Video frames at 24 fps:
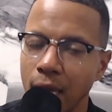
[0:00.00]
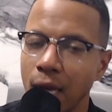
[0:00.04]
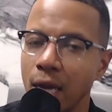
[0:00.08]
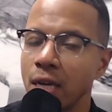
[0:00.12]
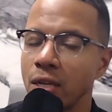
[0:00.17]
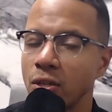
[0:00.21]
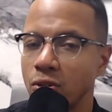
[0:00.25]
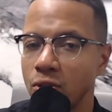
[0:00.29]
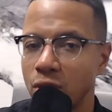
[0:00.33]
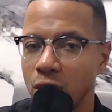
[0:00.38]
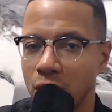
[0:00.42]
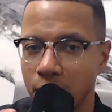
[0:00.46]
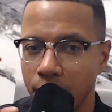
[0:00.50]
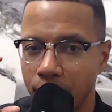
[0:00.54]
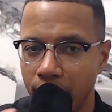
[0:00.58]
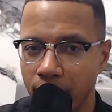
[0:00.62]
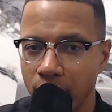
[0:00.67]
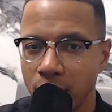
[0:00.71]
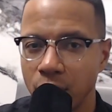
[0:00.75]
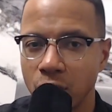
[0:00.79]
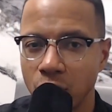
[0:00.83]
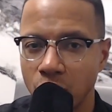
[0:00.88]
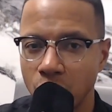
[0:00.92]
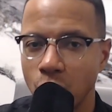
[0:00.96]
So just make
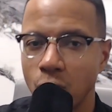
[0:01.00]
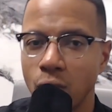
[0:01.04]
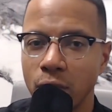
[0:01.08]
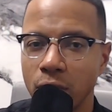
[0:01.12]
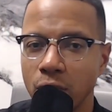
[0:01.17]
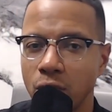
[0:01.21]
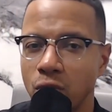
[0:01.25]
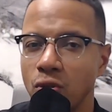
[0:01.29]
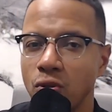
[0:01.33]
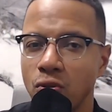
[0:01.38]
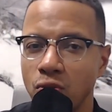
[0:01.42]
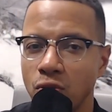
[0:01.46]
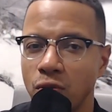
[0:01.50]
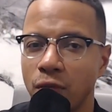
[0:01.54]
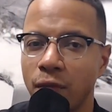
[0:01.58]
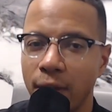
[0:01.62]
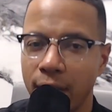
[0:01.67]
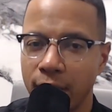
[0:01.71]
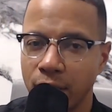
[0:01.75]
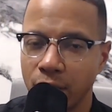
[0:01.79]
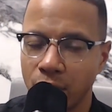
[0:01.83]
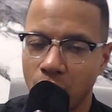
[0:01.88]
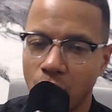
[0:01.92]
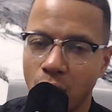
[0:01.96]
sure that you use
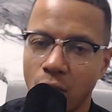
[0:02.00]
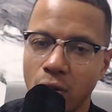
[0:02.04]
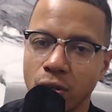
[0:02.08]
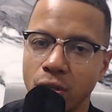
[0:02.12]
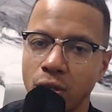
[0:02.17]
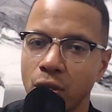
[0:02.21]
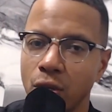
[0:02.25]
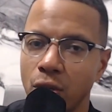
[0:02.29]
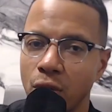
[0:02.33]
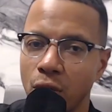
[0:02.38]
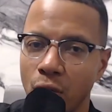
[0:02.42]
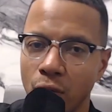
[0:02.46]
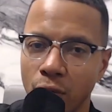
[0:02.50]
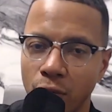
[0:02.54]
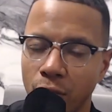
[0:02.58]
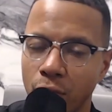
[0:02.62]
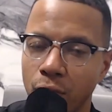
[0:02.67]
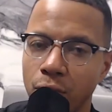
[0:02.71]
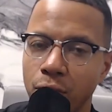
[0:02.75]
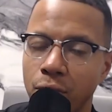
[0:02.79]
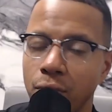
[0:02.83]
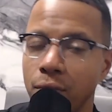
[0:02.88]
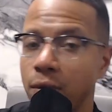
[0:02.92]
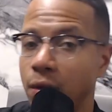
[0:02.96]
flashcards to go
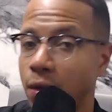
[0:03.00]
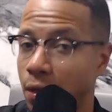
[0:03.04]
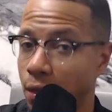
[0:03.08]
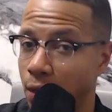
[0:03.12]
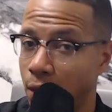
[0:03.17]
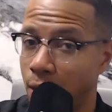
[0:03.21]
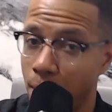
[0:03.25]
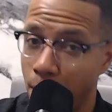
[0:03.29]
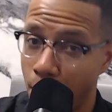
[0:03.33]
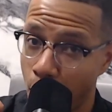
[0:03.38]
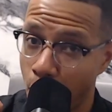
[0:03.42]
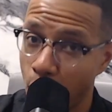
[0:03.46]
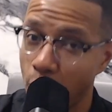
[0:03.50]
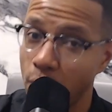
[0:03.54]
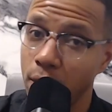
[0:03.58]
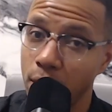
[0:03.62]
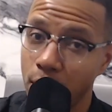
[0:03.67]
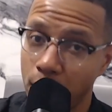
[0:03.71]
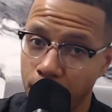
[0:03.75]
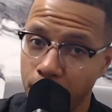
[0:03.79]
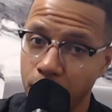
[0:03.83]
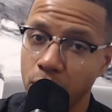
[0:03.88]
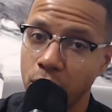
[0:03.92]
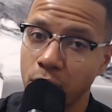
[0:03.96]
through port
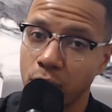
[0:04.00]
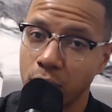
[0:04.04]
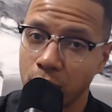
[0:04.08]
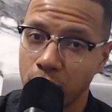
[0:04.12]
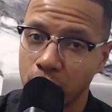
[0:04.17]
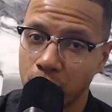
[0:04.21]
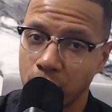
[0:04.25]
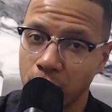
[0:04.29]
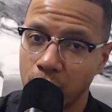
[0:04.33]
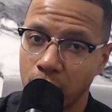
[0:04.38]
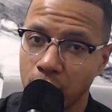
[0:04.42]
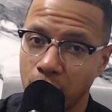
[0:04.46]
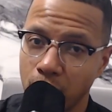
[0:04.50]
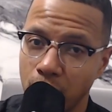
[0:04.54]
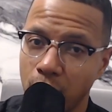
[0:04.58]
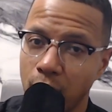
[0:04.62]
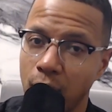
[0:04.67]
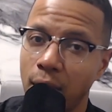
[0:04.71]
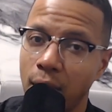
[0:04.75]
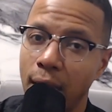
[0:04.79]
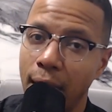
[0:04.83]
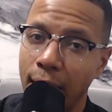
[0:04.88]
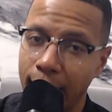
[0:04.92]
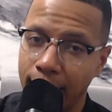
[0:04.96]
numbers
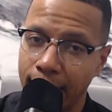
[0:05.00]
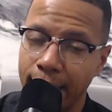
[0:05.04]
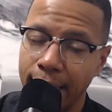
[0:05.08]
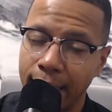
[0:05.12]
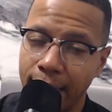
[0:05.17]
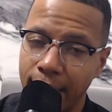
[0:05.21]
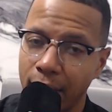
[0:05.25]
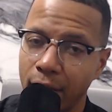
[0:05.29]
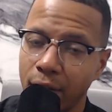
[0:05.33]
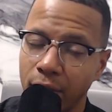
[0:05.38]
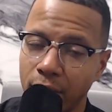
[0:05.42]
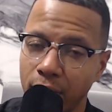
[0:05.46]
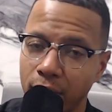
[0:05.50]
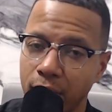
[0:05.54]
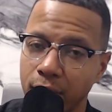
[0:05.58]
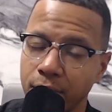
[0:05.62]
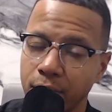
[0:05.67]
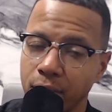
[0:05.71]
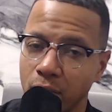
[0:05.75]
and acronyms.